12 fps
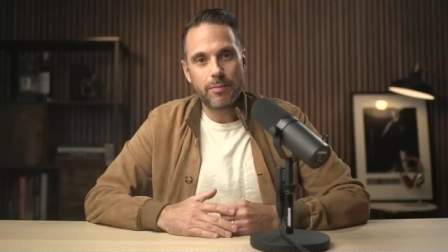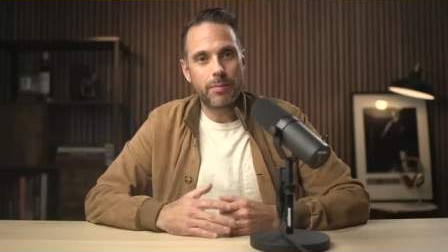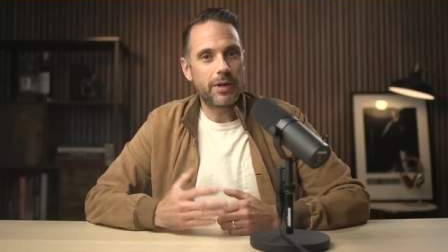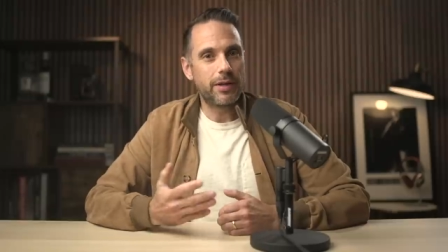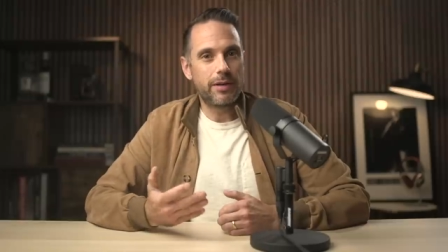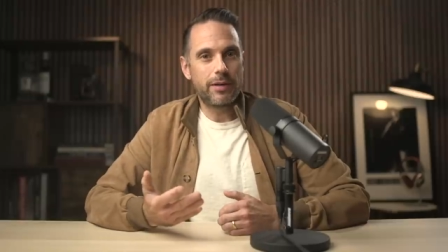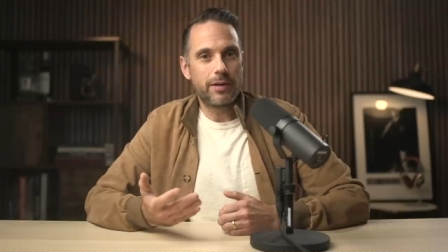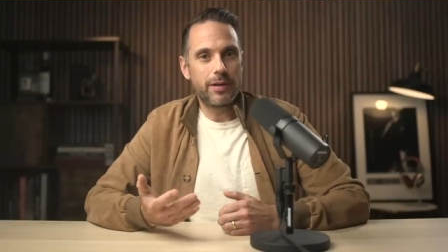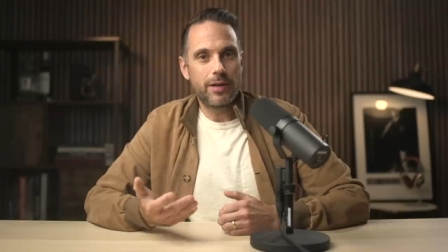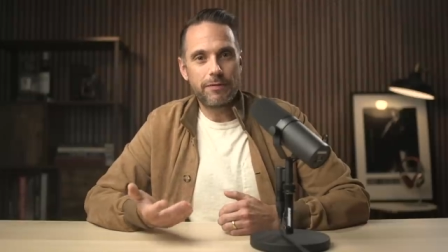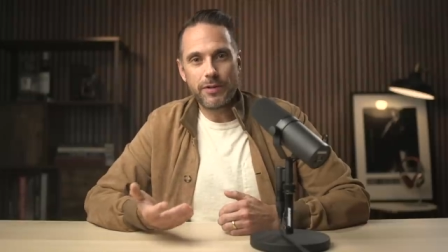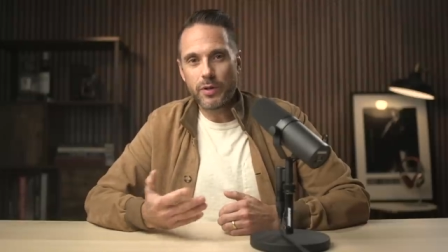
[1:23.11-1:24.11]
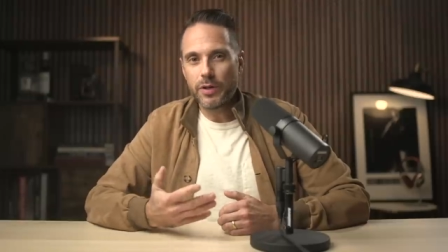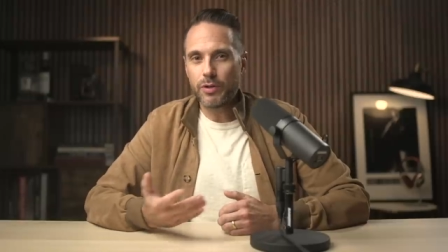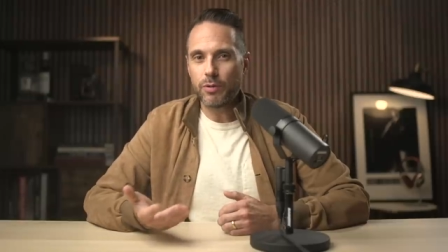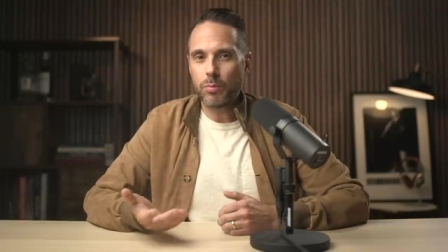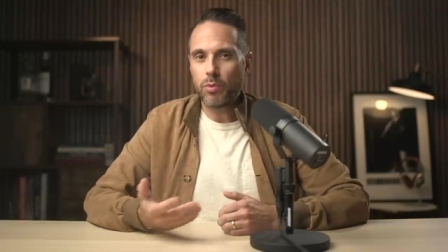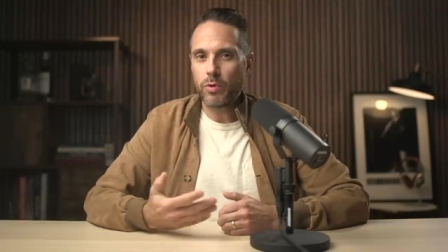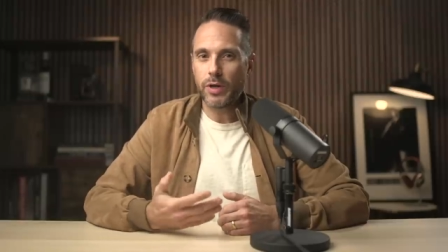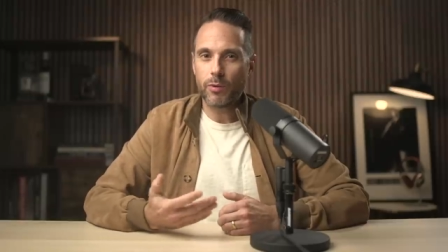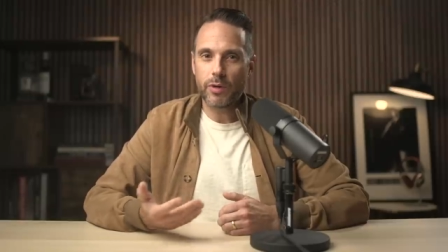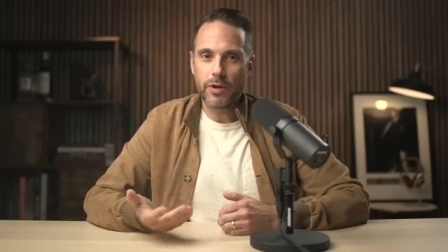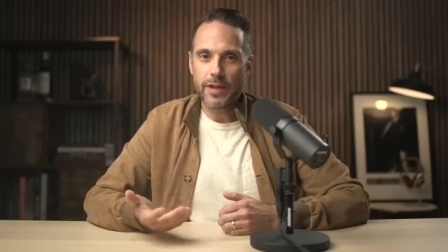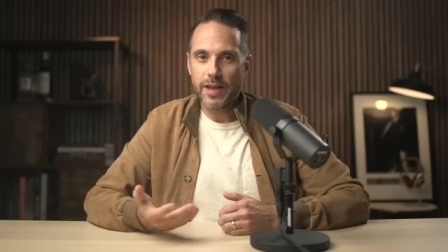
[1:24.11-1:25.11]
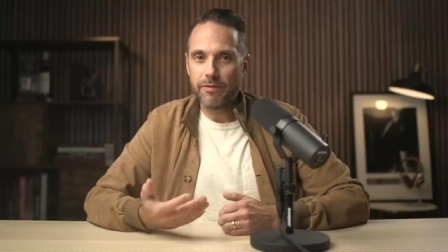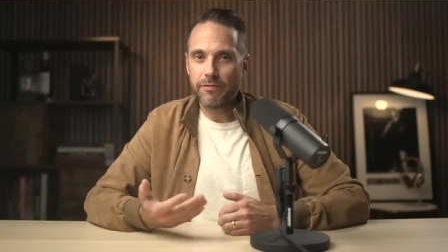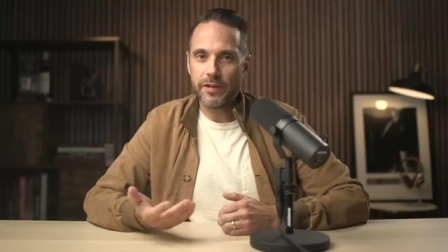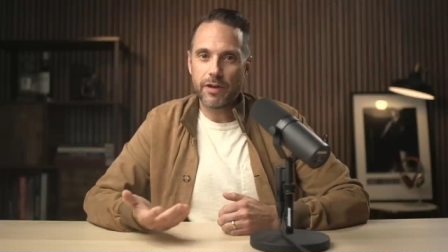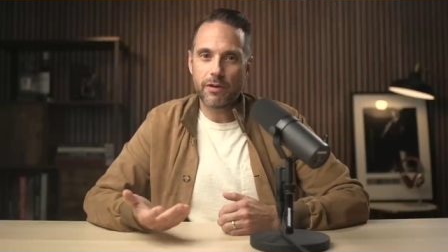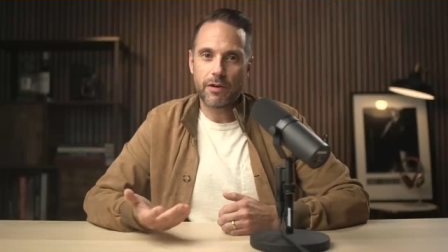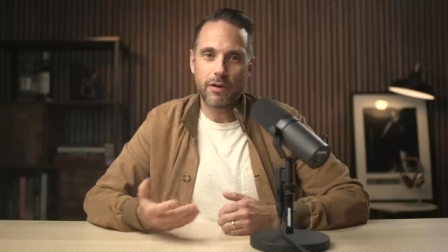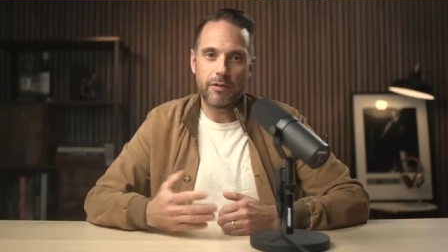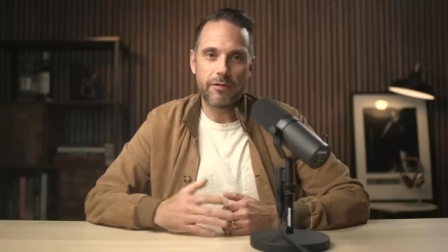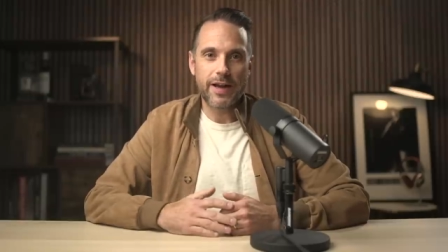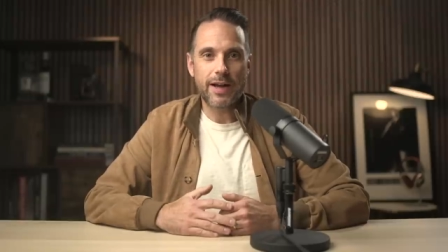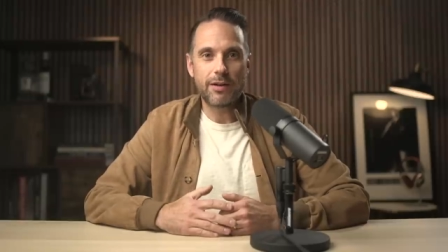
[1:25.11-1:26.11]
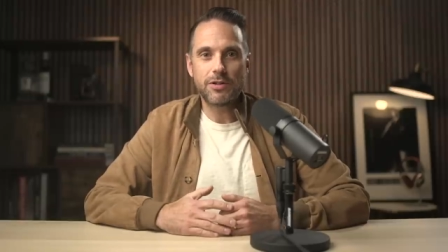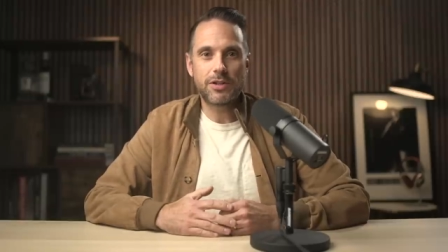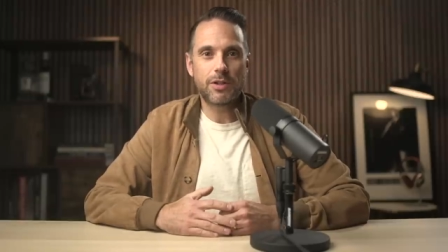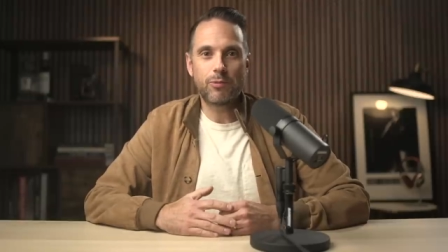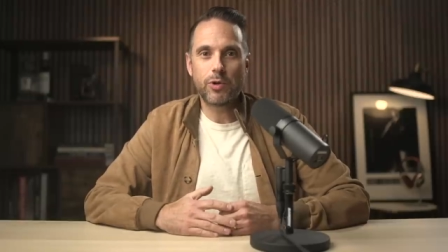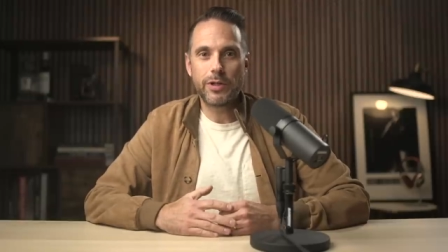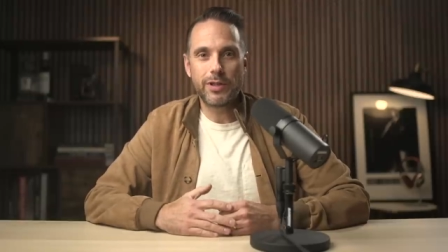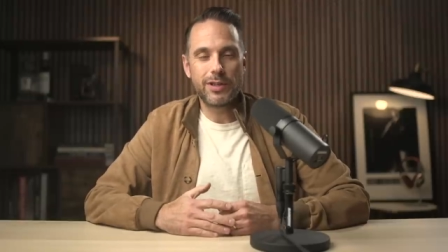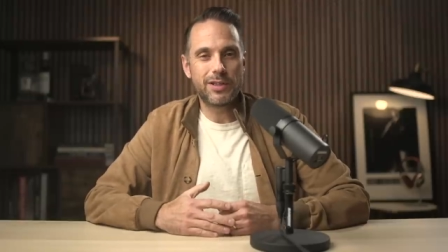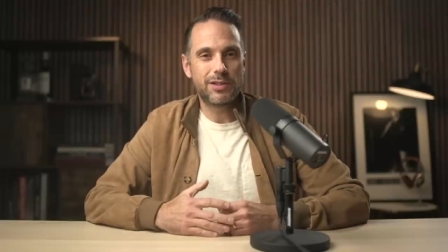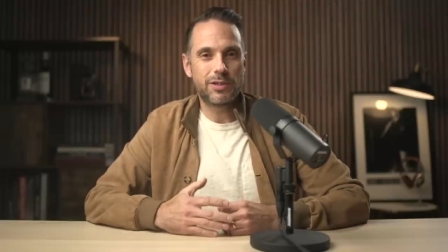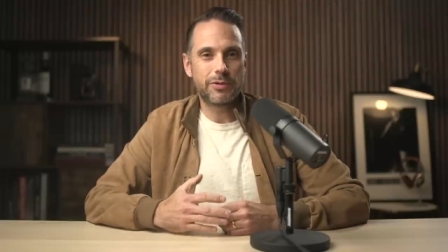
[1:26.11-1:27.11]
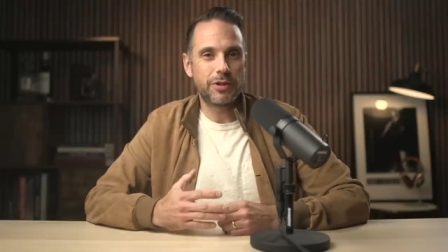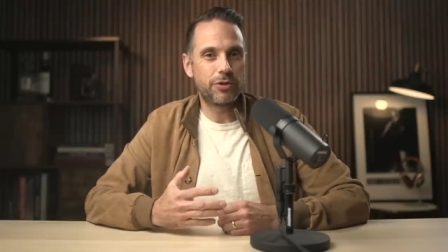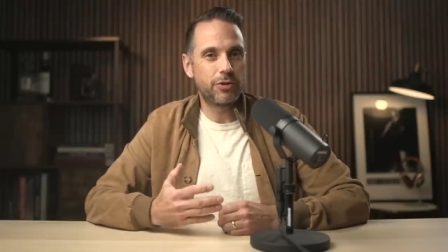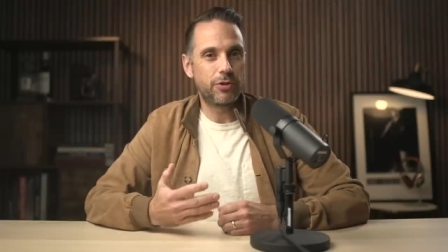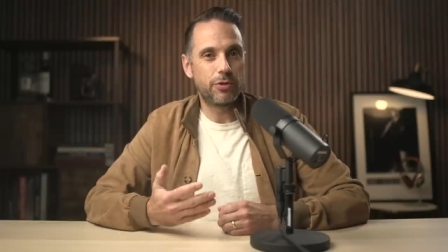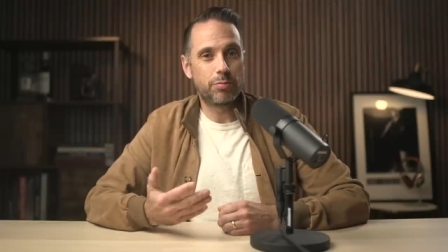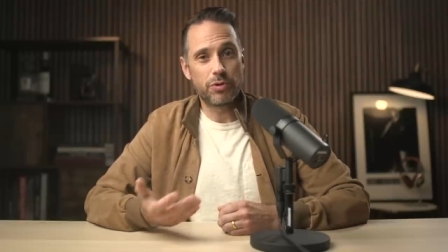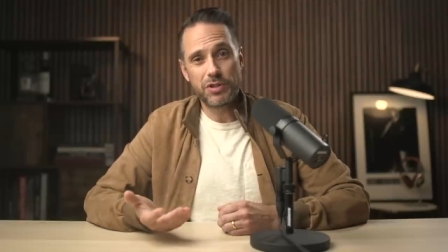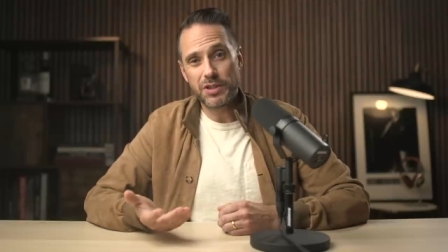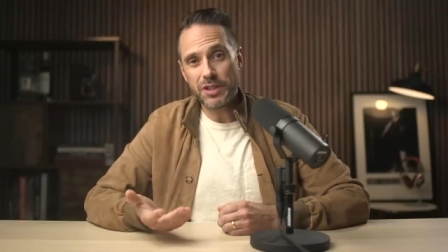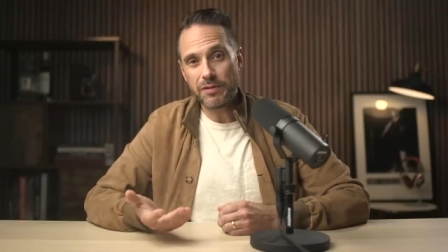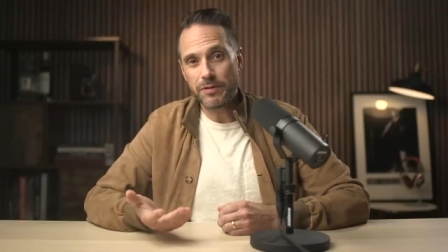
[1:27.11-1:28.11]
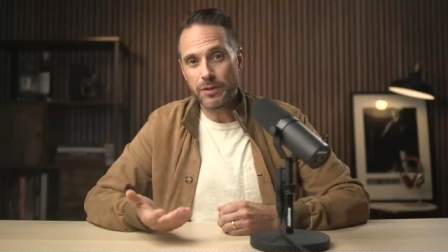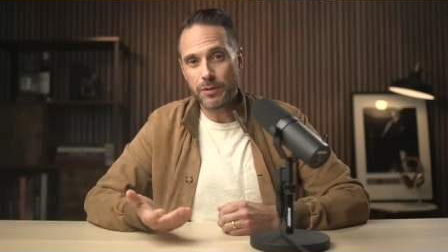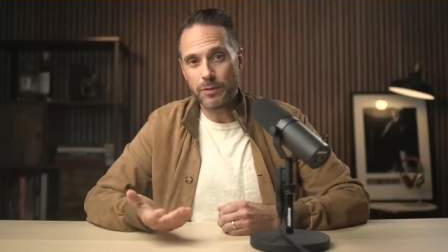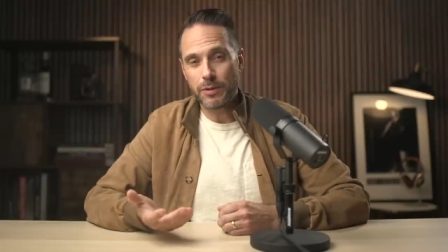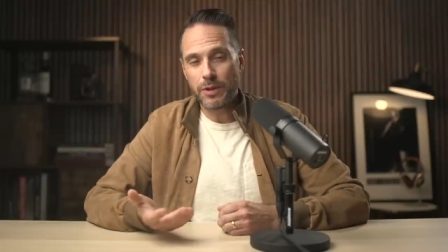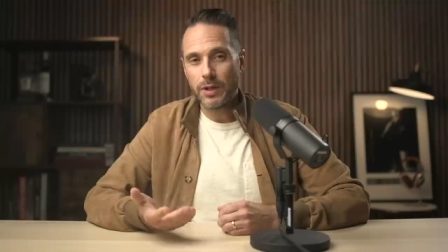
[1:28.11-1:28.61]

But if you get to a point where that fear of how someone is going to perceive you